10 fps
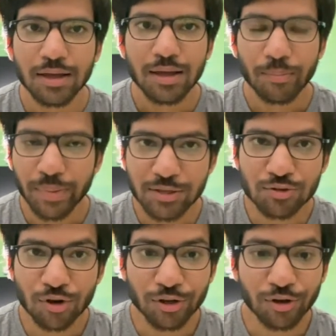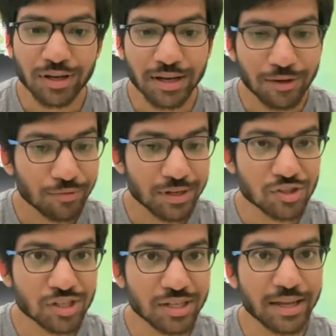based on your
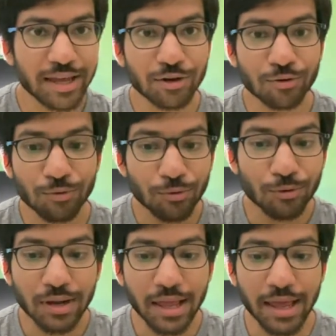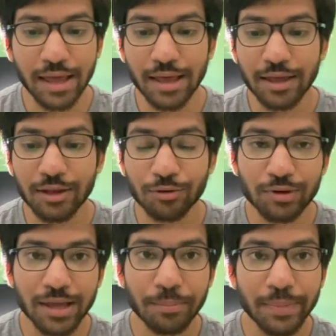conversion and goal, and you
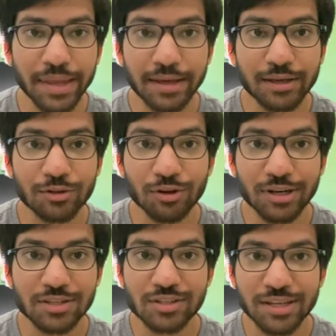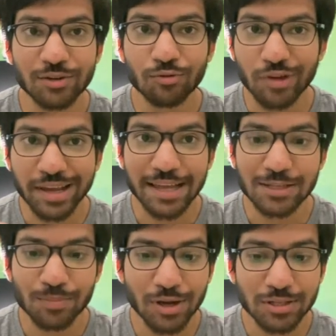can make your decision quick
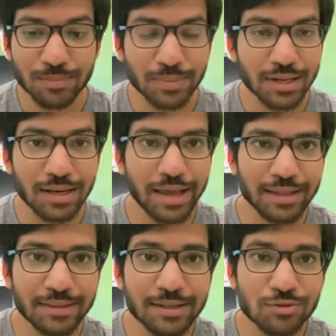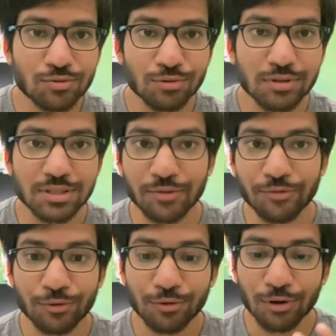as possible, and this tool save
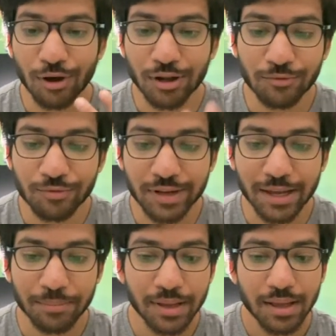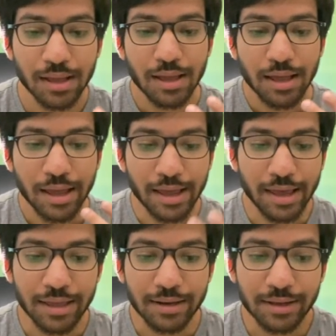you a lot of time.
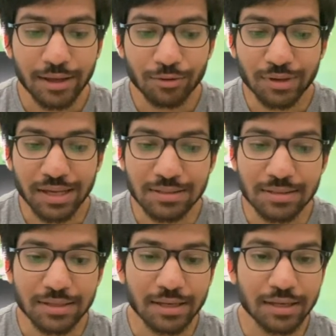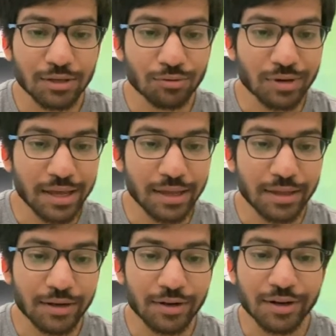And here you can see you
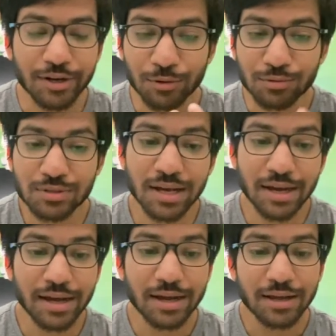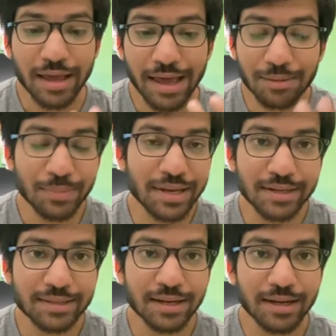can
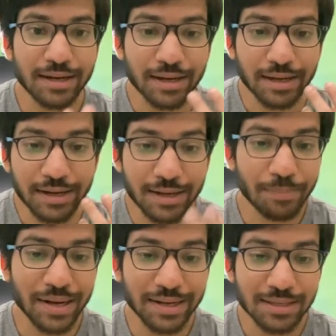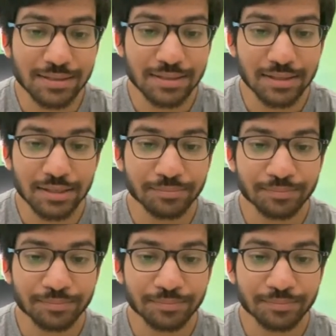eliminate the independency,